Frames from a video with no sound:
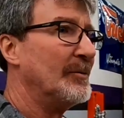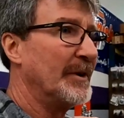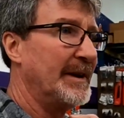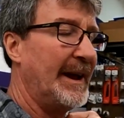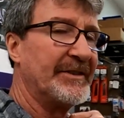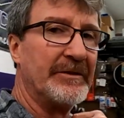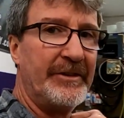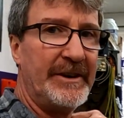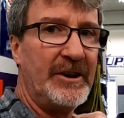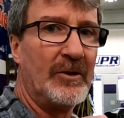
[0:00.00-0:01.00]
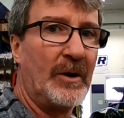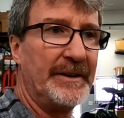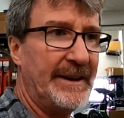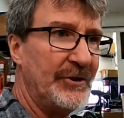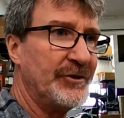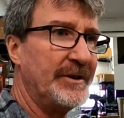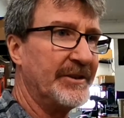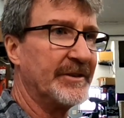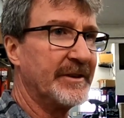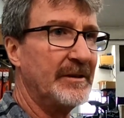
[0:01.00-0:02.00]
We're going to have some video on the engine.
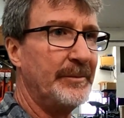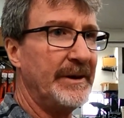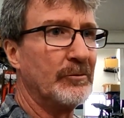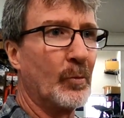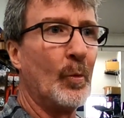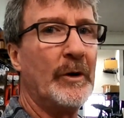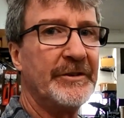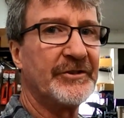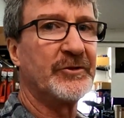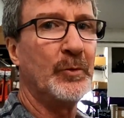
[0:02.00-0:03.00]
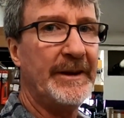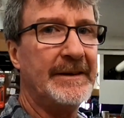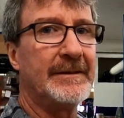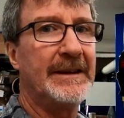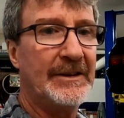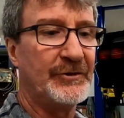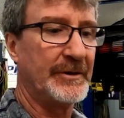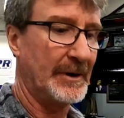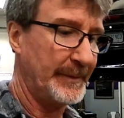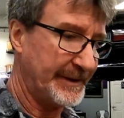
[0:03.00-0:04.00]
This is going to be one sweet
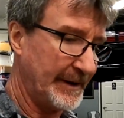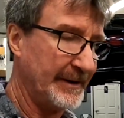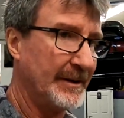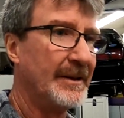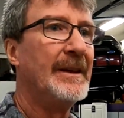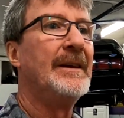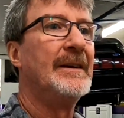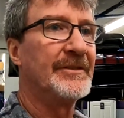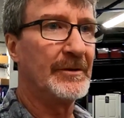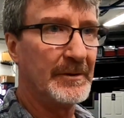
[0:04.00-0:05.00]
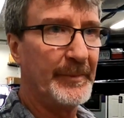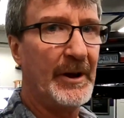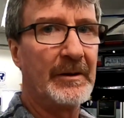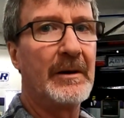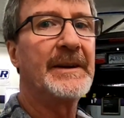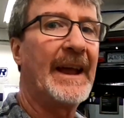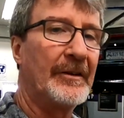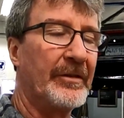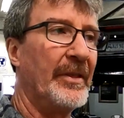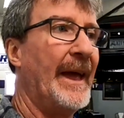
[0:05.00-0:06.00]
engine, let me tell you. So be on the lookout for